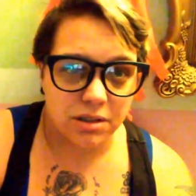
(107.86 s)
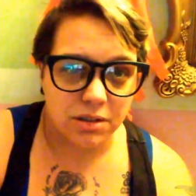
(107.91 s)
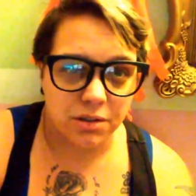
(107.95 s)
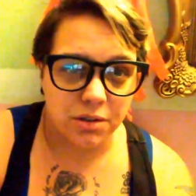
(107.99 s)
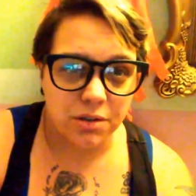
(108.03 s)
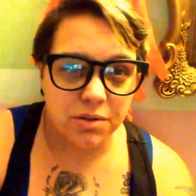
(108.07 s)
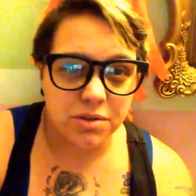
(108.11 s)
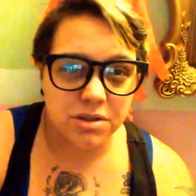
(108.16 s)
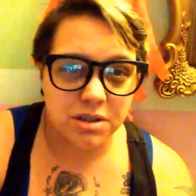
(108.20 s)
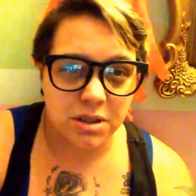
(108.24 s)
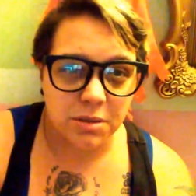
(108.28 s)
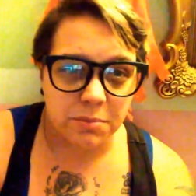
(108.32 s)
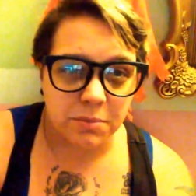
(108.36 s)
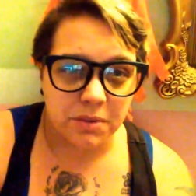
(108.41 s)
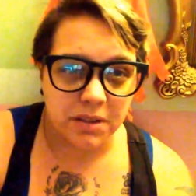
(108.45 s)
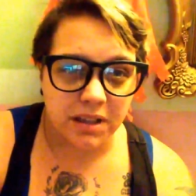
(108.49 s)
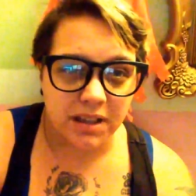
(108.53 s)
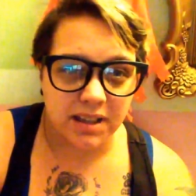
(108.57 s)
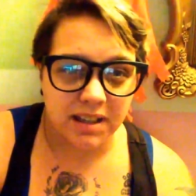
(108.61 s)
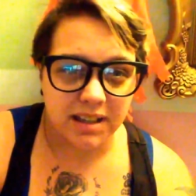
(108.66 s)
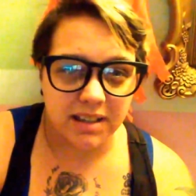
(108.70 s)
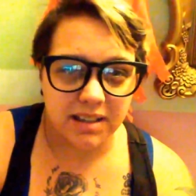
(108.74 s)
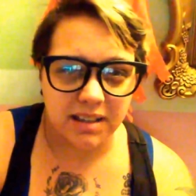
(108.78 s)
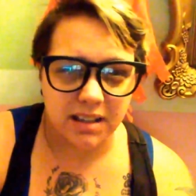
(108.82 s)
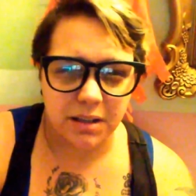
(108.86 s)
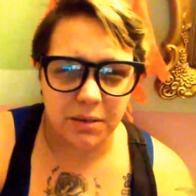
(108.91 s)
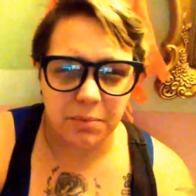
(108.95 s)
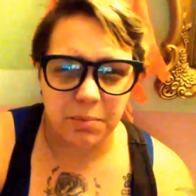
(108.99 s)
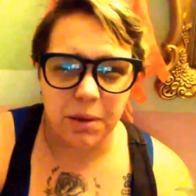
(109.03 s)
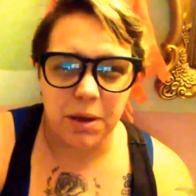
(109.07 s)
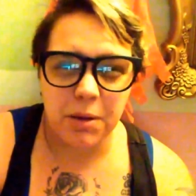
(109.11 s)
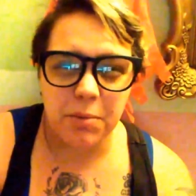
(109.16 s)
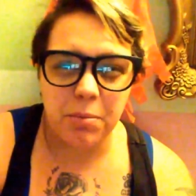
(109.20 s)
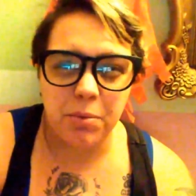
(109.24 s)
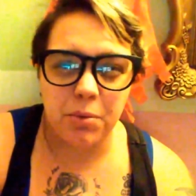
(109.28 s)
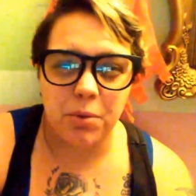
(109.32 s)
do something like that. Like,
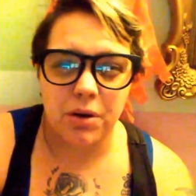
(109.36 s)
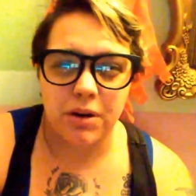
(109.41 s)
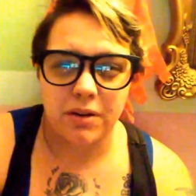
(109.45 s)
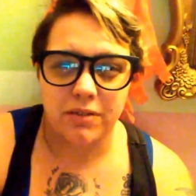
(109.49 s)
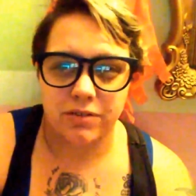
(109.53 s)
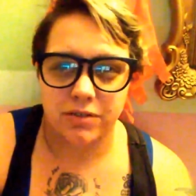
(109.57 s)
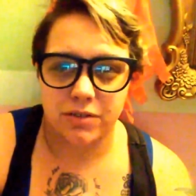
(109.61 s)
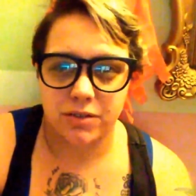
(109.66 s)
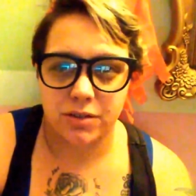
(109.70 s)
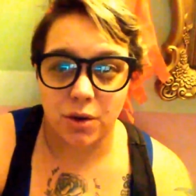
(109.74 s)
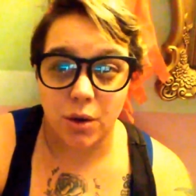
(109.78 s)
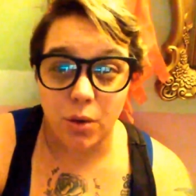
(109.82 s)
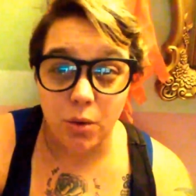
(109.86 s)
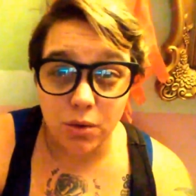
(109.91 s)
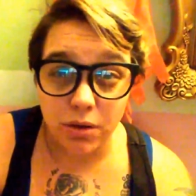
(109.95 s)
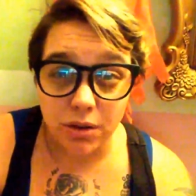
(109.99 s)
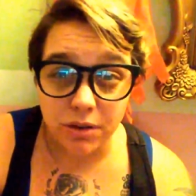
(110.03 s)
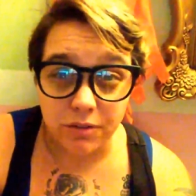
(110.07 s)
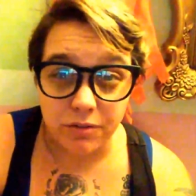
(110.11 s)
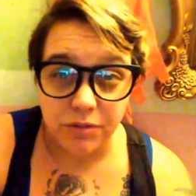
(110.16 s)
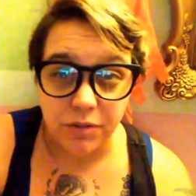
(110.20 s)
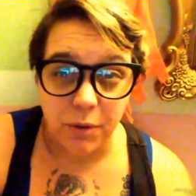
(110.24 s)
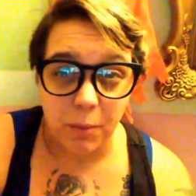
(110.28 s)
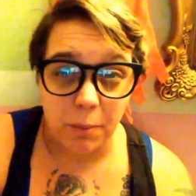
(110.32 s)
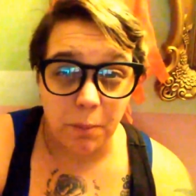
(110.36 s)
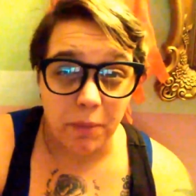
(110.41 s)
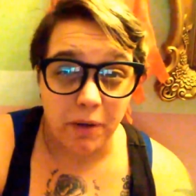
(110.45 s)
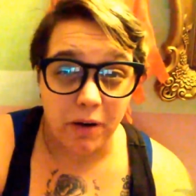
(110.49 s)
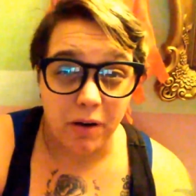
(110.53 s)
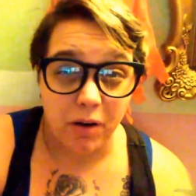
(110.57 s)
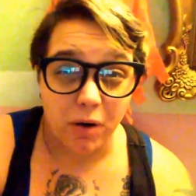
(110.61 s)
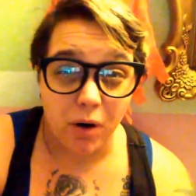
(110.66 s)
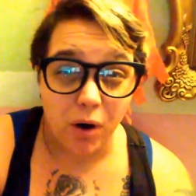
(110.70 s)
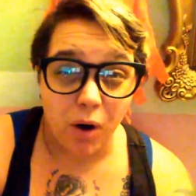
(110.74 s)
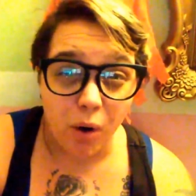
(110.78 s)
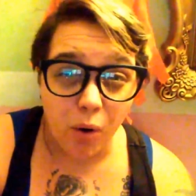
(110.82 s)
people have stolen from
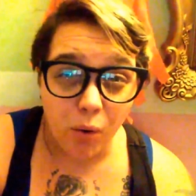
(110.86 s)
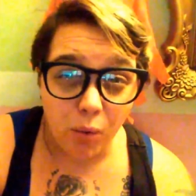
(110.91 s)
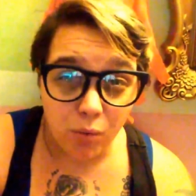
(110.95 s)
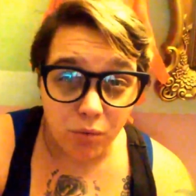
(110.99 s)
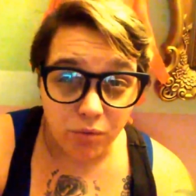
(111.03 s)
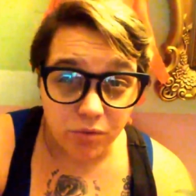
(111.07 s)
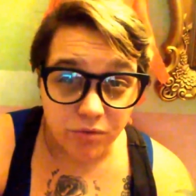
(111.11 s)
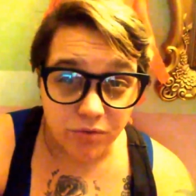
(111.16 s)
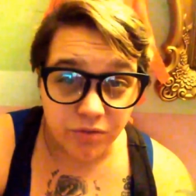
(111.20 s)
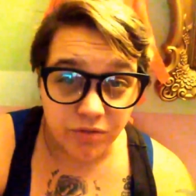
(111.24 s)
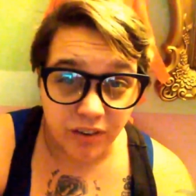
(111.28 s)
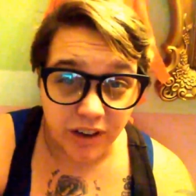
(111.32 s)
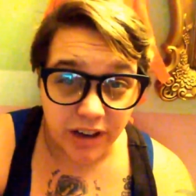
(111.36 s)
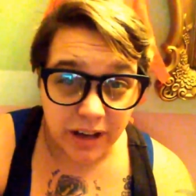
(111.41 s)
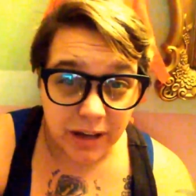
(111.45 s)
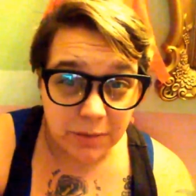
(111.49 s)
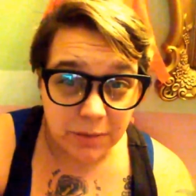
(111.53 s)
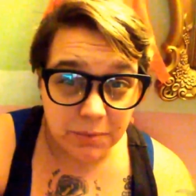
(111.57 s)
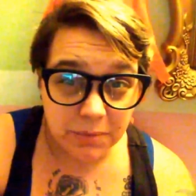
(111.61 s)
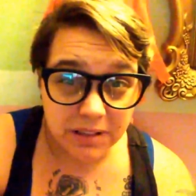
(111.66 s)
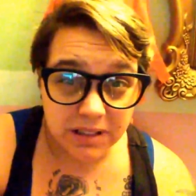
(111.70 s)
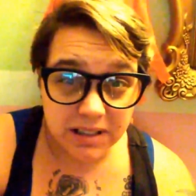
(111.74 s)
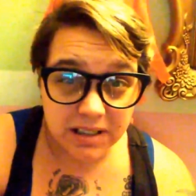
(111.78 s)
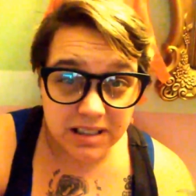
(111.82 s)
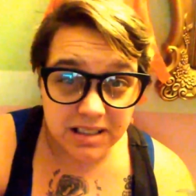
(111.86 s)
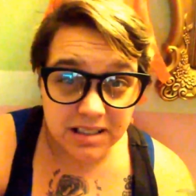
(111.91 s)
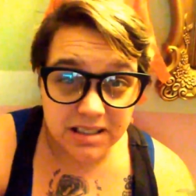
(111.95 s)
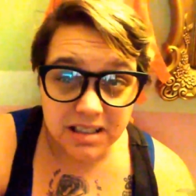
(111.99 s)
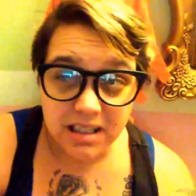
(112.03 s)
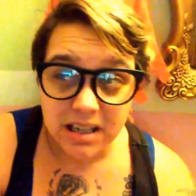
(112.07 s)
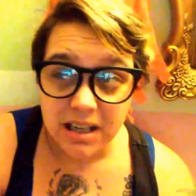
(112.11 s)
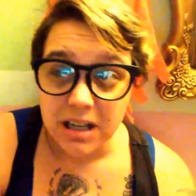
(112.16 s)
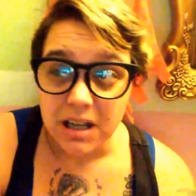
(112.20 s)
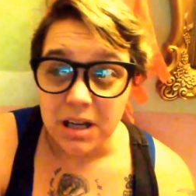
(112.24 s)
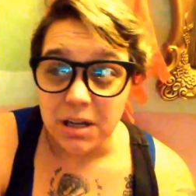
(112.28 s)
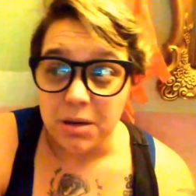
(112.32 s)
their own families.
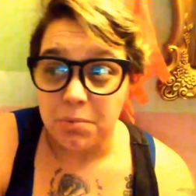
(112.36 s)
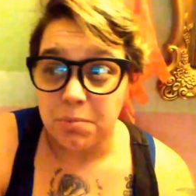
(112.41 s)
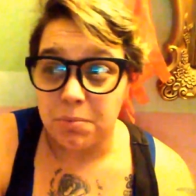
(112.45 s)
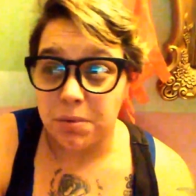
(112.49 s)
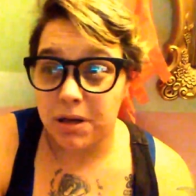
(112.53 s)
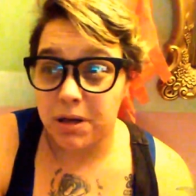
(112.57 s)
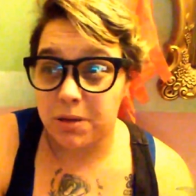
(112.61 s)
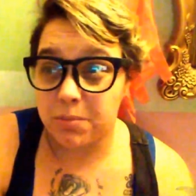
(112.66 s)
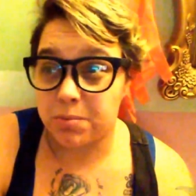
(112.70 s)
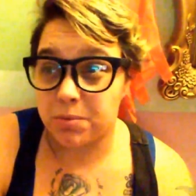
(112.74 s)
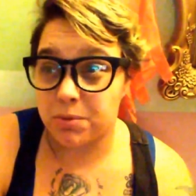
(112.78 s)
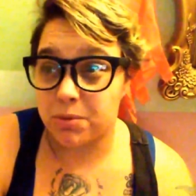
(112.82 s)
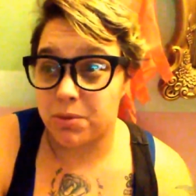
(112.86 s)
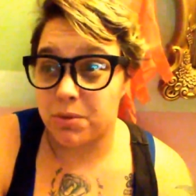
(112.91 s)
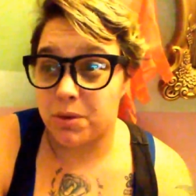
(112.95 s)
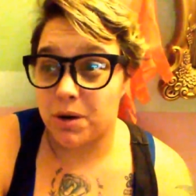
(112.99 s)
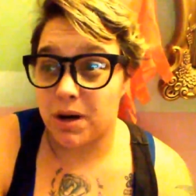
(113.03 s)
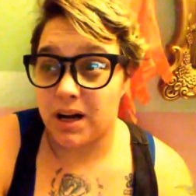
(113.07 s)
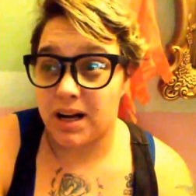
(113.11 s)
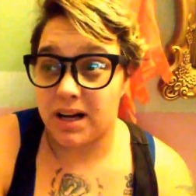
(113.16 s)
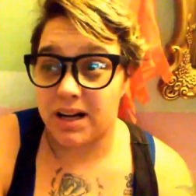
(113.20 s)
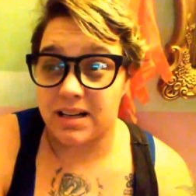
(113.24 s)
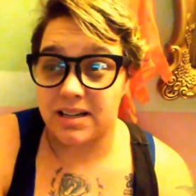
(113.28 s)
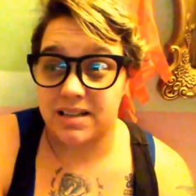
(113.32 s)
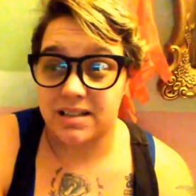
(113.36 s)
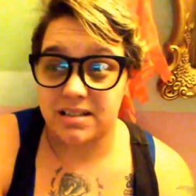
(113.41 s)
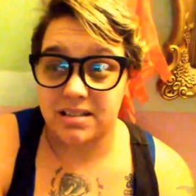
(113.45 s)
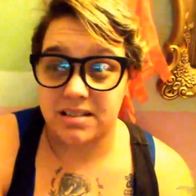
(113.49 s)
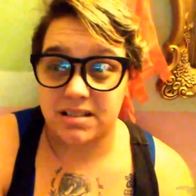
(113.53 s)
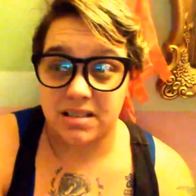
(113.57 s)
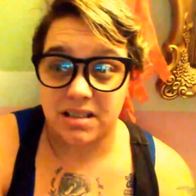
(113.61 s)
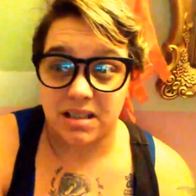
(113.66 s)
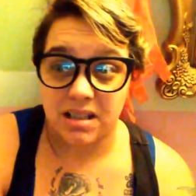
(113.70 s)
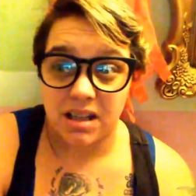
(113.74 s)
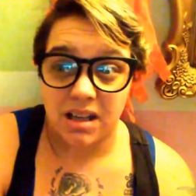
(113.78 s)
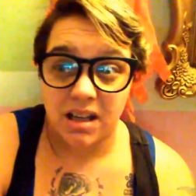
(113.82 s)
People
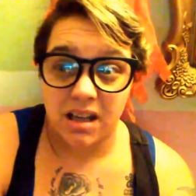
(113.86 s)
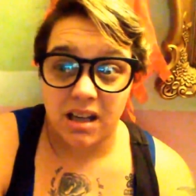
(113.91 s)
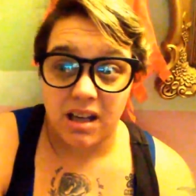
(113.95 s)
has